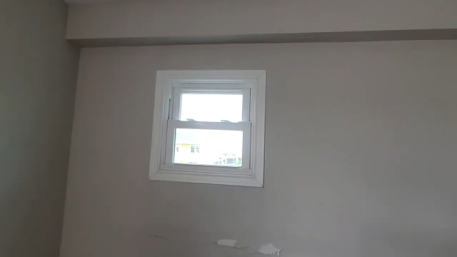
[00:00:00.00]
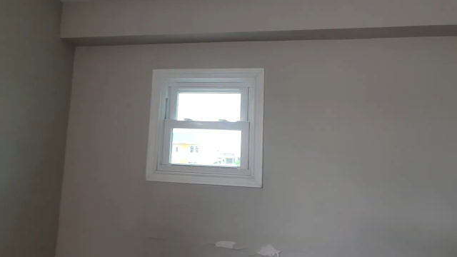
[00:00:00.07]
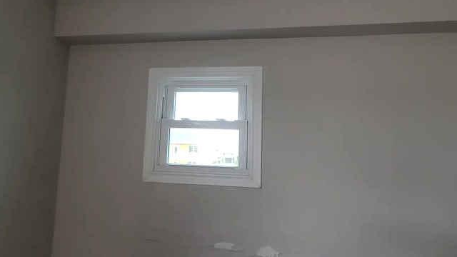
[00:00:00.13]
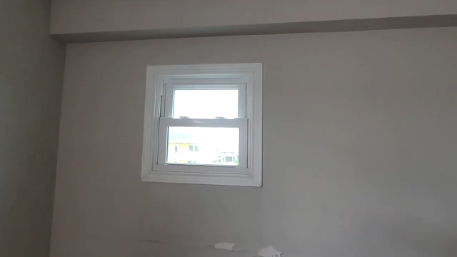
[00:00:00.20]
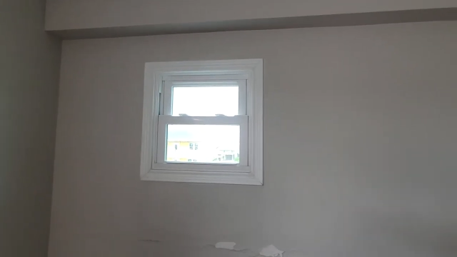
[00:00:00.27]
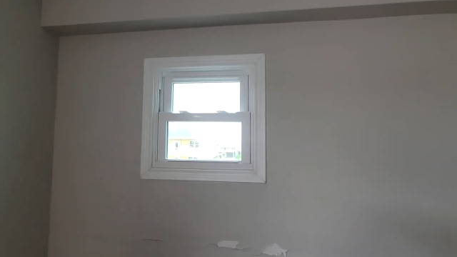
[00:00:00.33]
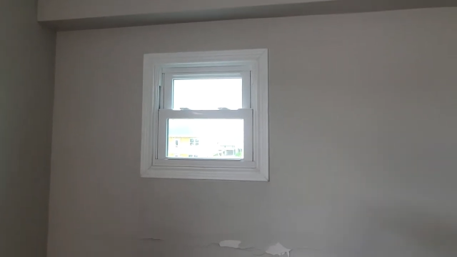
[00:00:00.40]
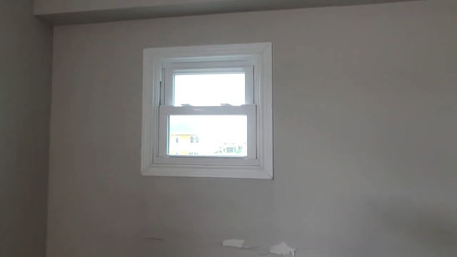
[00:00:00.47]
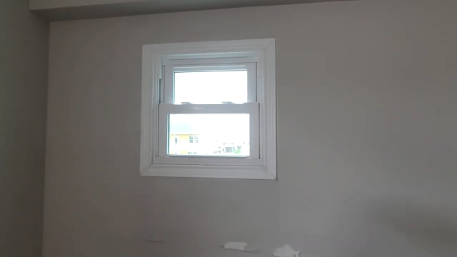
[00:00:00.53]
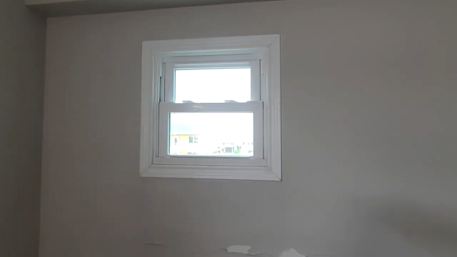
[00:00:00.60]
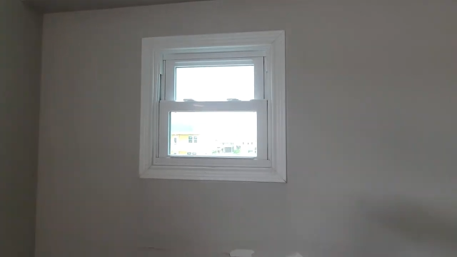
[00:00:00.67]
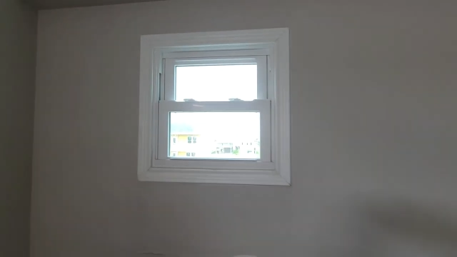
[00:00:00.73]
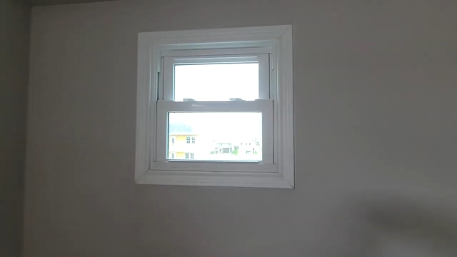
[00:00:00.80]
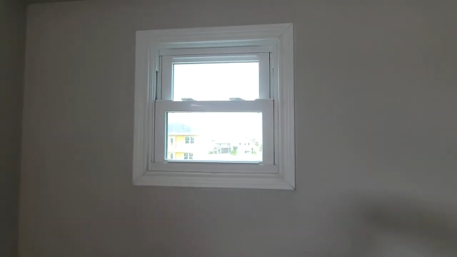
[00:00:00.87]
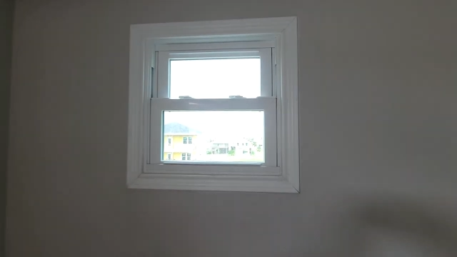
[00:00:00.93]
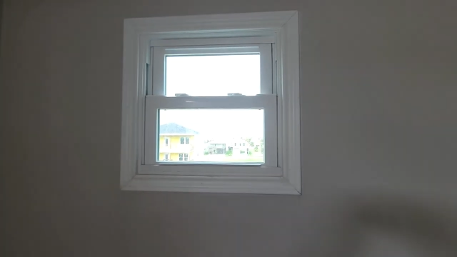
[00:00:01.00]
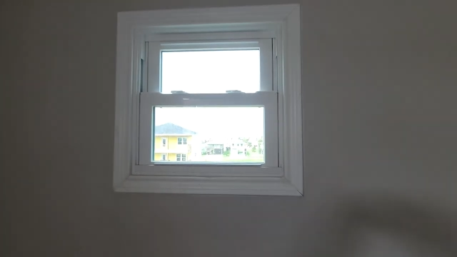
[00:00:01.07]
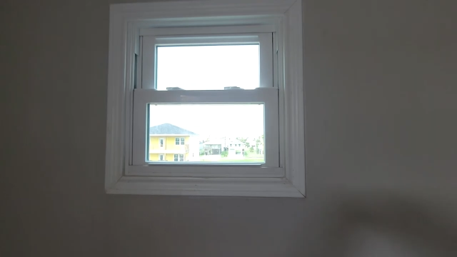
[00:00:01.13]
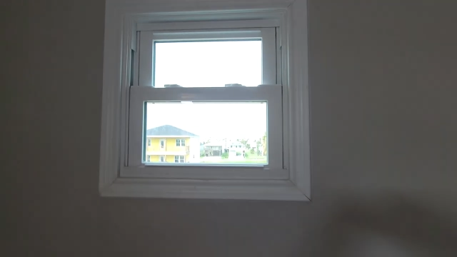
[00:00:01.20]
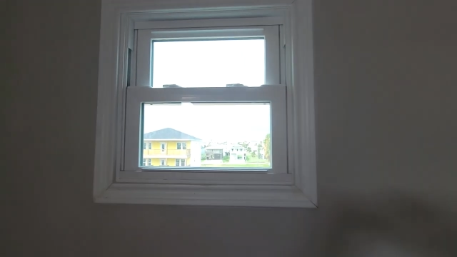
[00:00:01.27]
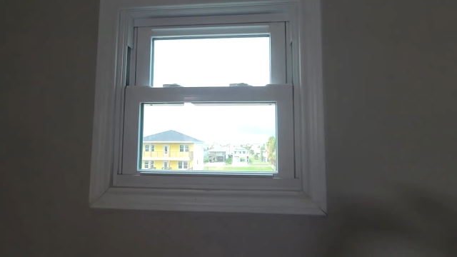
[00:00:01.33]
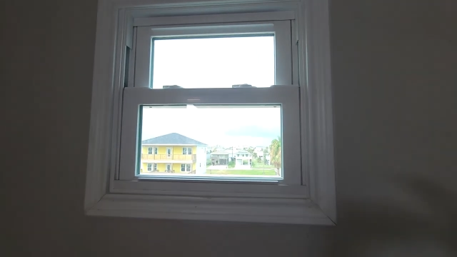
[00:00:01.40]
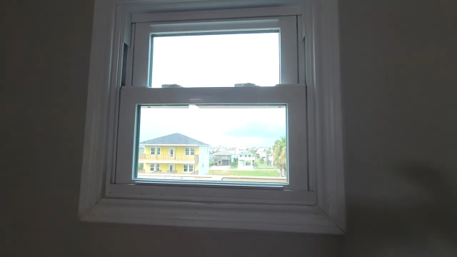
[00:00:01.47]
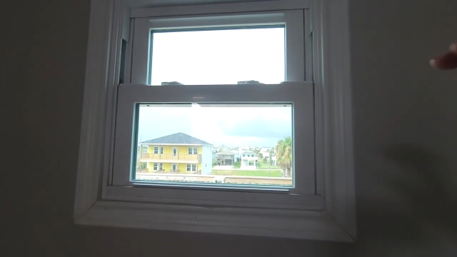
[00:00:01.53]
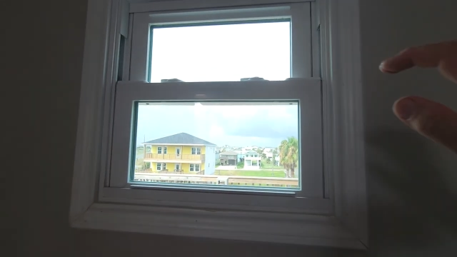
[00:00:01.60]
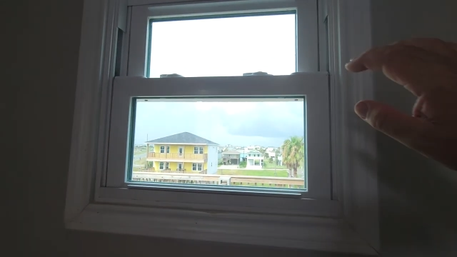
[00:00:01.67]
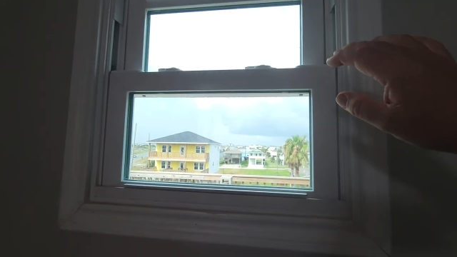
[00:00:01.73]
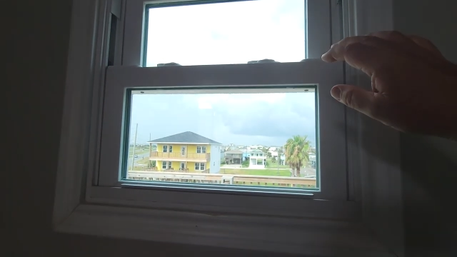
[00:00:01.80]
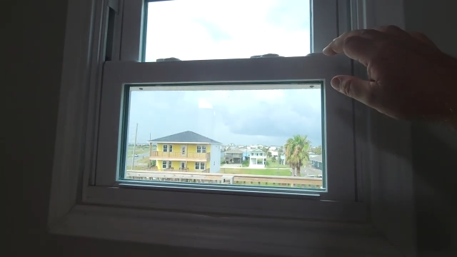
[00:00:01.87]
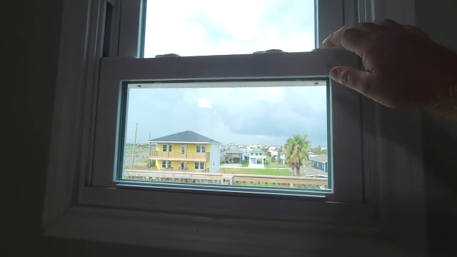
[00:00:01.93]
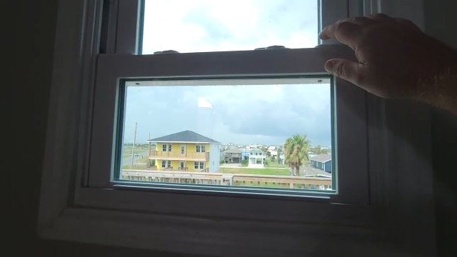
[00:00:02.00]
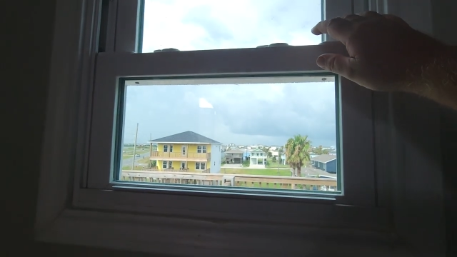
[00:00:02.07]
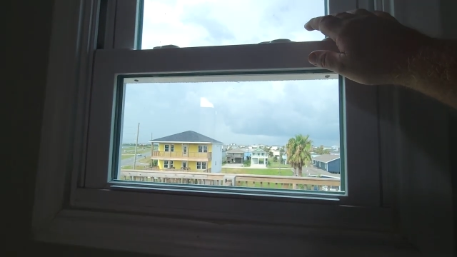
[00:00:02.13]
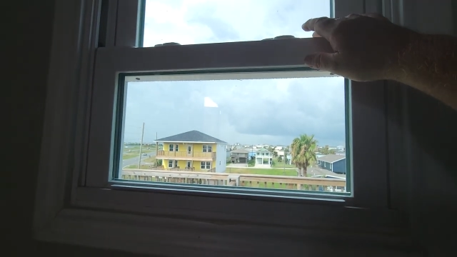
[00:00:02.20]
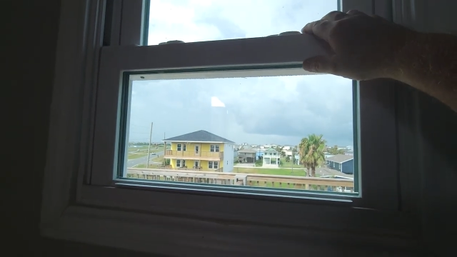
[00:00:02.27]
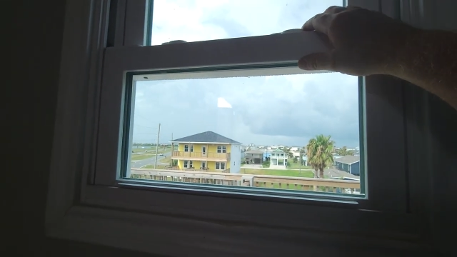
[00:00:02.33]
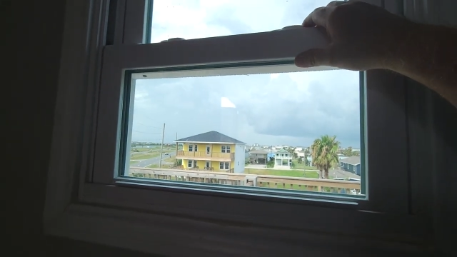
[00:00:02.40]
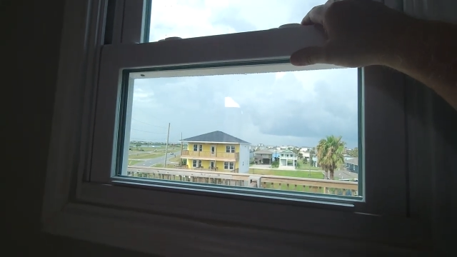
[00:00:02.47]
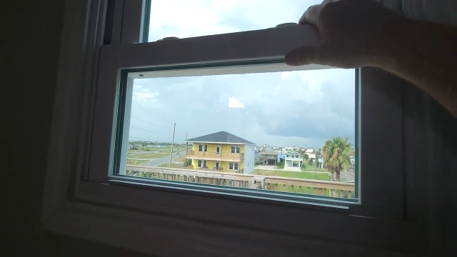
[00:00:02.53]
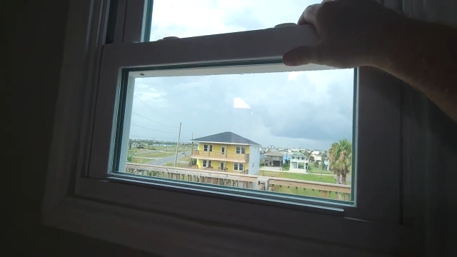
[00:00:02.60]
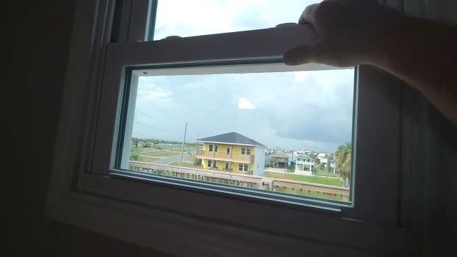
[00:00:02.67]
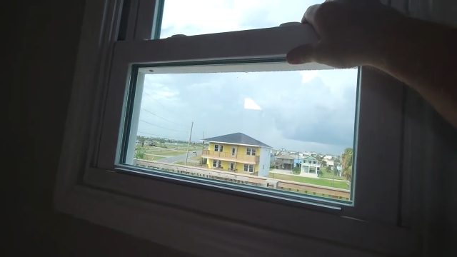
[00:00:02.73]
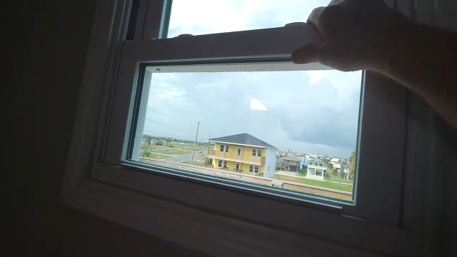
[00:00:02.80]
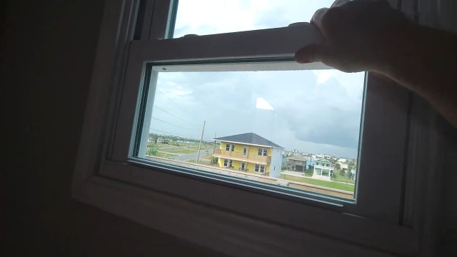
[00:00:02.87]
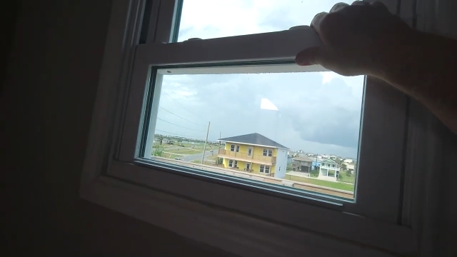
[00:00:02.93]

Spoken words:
No face is visible, so there are no lips to read.